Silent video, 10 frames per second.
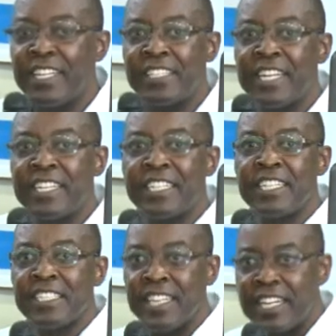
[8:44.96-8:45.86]
is a
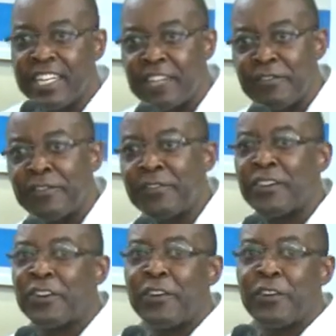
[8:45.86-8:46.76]
disincentive
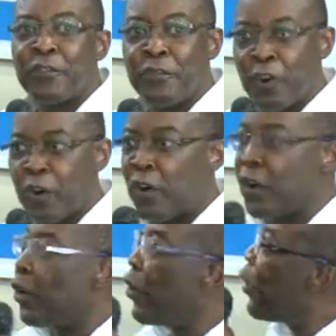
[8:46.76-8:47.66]

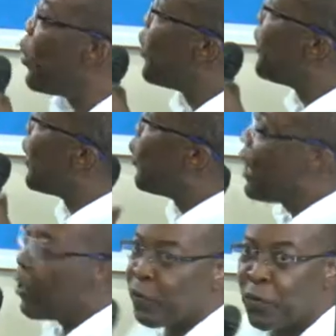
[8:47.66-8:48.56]
for the
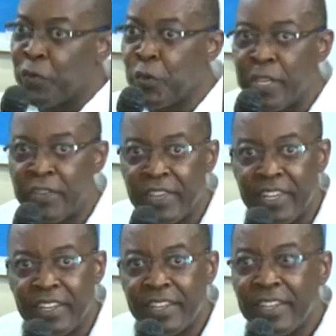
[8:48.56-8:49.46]
rollout of
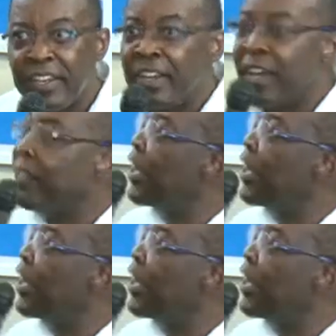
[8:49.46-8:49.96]
UHC. And